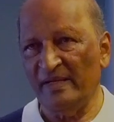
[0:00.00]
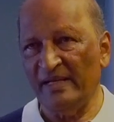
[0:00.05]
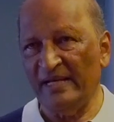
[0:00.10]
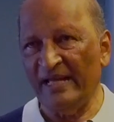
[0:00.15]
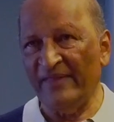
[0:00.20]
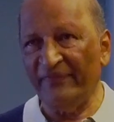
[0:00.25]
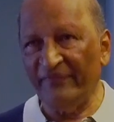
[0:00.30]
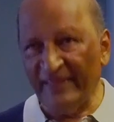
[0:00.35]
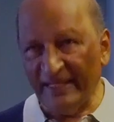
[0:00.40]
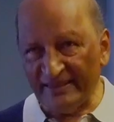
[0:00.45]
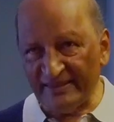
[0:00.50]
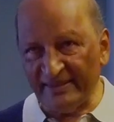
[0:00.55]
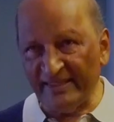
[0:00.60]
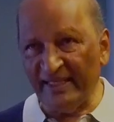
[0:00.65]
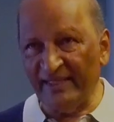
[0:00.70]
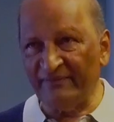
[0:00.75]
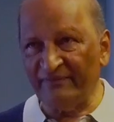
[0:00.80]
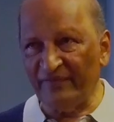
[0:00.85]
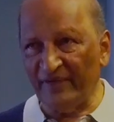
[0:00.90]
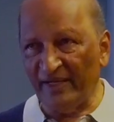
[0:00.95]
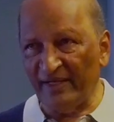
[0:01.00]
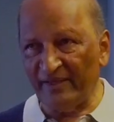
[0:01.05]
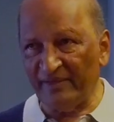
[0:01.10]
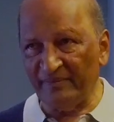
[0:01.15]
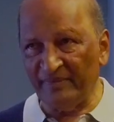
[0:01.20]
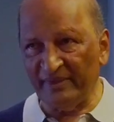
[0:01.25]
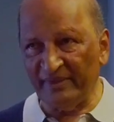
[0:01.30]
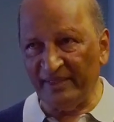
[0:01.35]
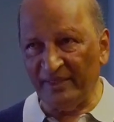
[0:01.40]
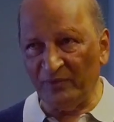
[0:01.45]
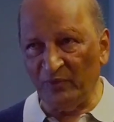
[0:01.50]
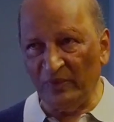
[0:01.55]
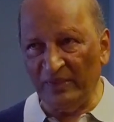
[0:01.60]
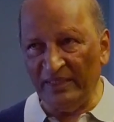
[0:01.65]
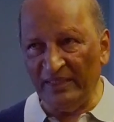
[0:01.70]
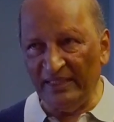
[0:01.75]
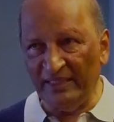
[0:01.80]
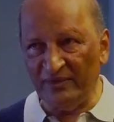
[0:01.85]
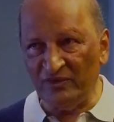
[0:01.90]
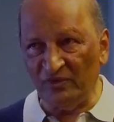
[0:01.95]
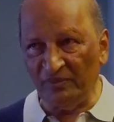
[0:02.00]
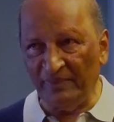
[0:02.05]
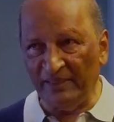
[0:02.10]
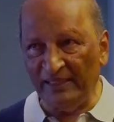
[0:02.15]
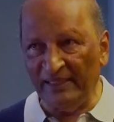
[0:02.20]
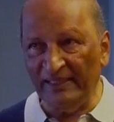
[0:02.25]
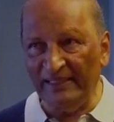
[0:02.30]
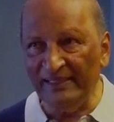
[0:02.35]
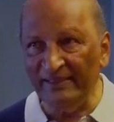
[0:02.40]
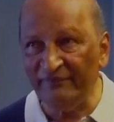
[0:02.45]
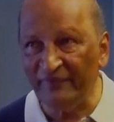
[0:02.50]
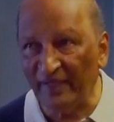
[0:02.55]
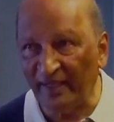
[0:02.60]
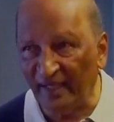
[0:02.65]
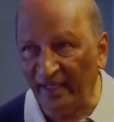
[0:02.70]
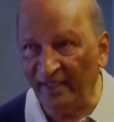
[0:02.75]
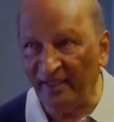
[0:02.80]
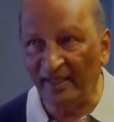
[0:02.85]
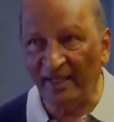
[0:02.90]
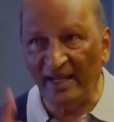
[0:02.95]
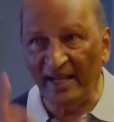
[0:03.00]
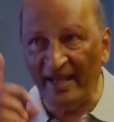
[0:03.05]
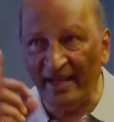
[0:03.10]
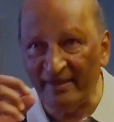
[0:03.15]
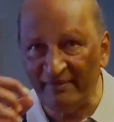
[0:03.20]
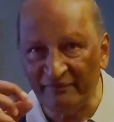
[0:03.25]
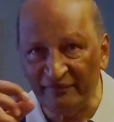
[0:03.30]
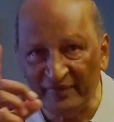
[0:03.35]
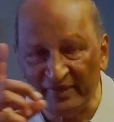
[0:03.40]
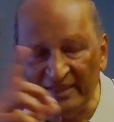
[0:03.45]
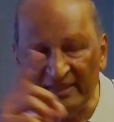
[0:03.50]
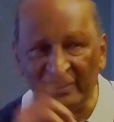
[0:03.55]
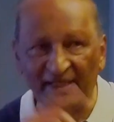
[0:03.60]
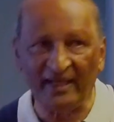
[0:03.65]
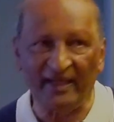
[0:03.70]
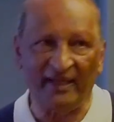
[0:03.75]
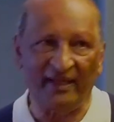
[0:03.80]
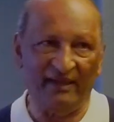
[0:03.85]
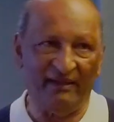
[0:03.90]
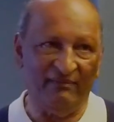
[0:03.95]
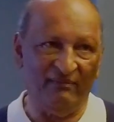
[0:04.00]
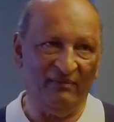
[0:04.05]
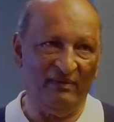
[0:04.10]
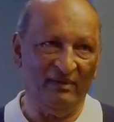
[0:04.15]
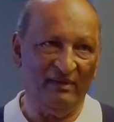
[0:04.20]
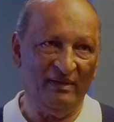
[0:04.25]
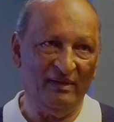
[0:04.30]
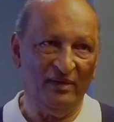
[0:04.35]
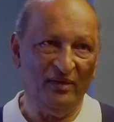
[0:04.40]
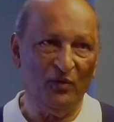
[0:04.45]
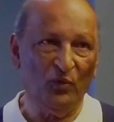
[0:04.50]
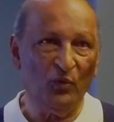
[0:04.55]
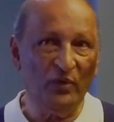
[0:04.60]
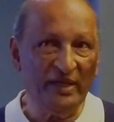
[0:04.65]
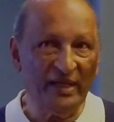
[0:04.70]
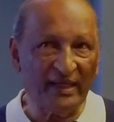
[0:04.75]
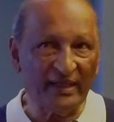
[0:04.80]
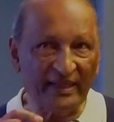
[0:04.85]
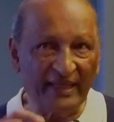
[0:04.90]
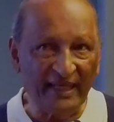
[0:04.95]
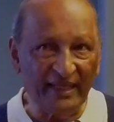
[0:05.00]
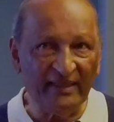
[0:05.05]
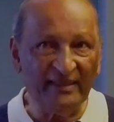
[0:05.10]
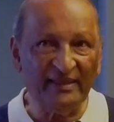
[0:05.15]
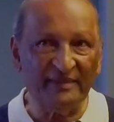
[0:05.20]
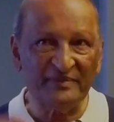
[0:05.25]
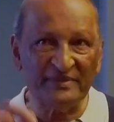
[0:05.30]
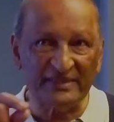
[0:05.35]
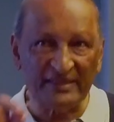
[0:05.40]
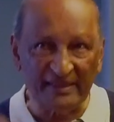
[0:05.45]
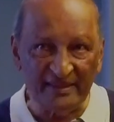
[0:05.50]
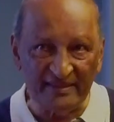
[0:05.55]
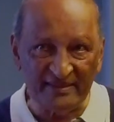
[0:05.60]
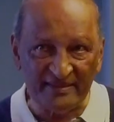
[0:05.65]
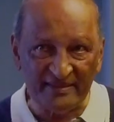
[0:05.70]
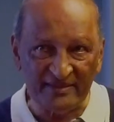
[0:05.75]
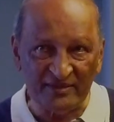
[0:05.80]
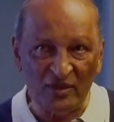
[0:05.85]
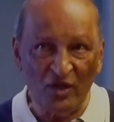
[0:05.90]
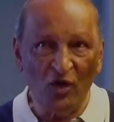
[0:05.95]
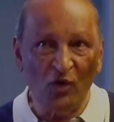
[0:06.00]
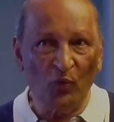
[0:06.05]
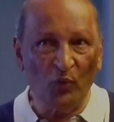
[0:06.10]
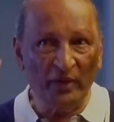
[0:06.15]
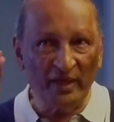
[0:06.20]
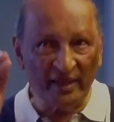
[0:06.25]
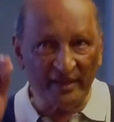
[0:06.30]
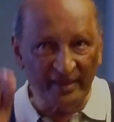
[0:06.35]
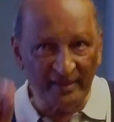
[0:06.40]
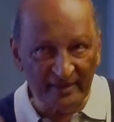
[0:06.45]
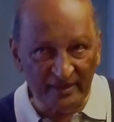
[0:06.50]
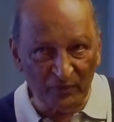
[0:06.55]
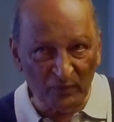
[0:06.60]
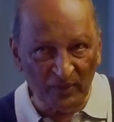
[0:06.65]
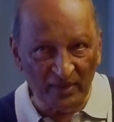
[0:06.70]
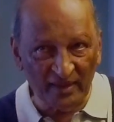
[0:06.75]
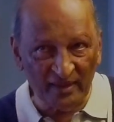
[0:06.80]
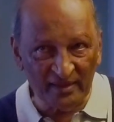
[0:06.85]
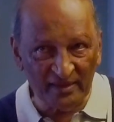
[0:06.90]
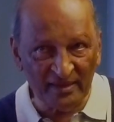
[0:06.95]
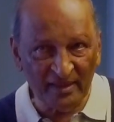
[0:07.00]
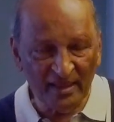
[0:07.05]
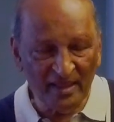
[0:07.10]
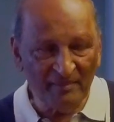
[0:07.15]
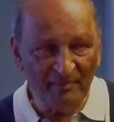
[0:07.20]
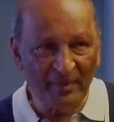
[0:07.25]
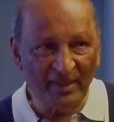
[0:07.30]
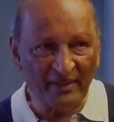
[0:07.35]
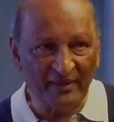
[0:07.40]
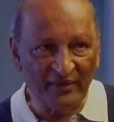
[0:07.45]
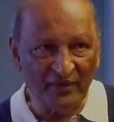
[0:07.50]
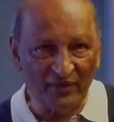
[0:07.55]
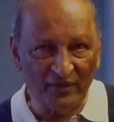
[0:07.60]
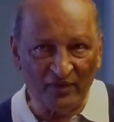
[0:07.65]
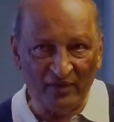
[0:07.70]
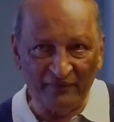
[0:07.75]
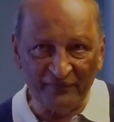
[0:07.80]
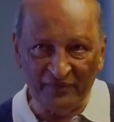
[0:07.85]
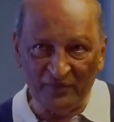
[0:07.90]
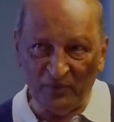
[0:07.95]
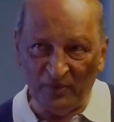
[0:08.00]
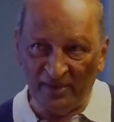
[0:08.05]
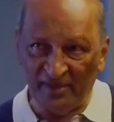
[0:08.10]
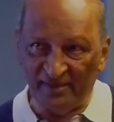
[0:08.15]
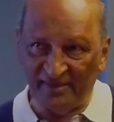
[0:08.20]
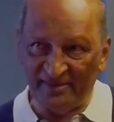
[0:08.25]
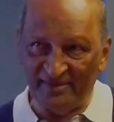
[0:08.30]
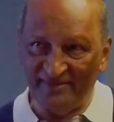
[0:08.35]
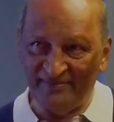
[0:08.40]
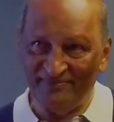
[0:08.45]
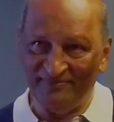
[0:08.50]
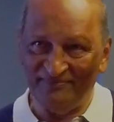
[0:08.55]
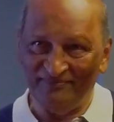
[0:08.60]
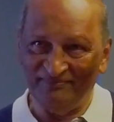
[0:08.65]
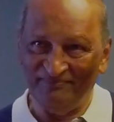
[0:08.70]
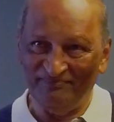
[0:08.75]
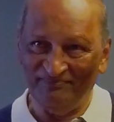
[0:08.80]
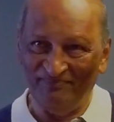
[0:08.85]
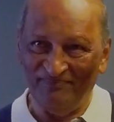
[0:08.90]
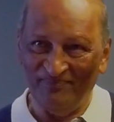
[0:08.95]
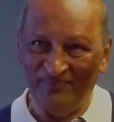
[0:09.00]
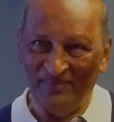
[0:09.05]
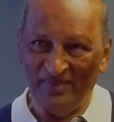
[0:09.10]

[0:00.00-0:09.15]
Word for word: And that's the environment that we need to be living in every day. We are kingdom citizens. We are in the world, but not of the world. Amen.